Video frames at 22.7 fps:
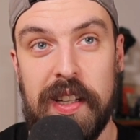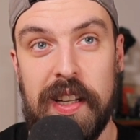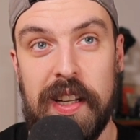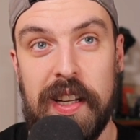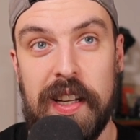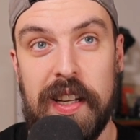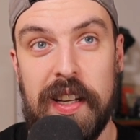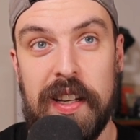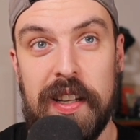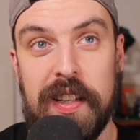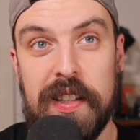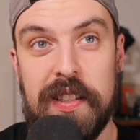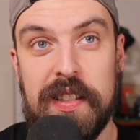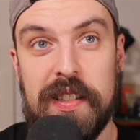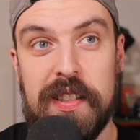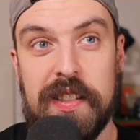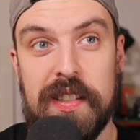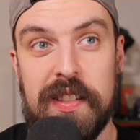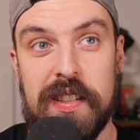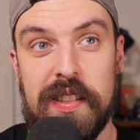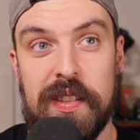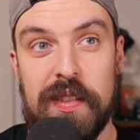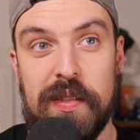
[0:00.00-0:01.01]

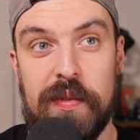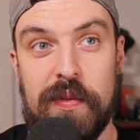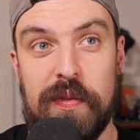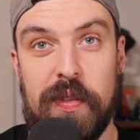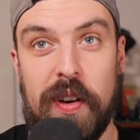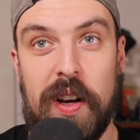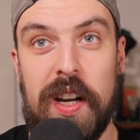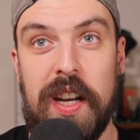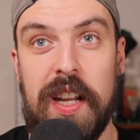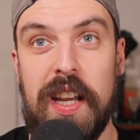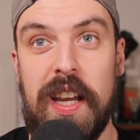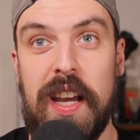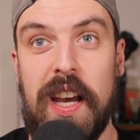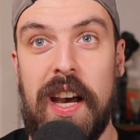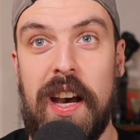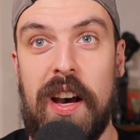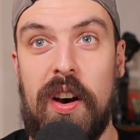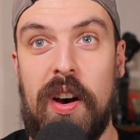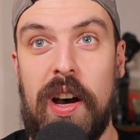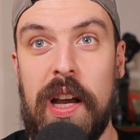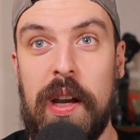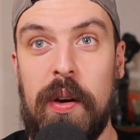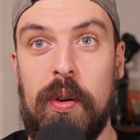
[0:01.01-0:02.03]
it's funny
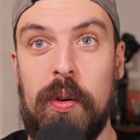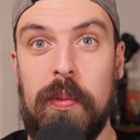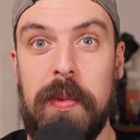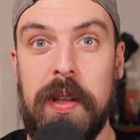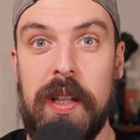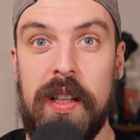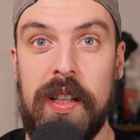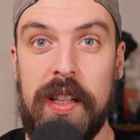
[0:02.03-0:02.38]
how I will be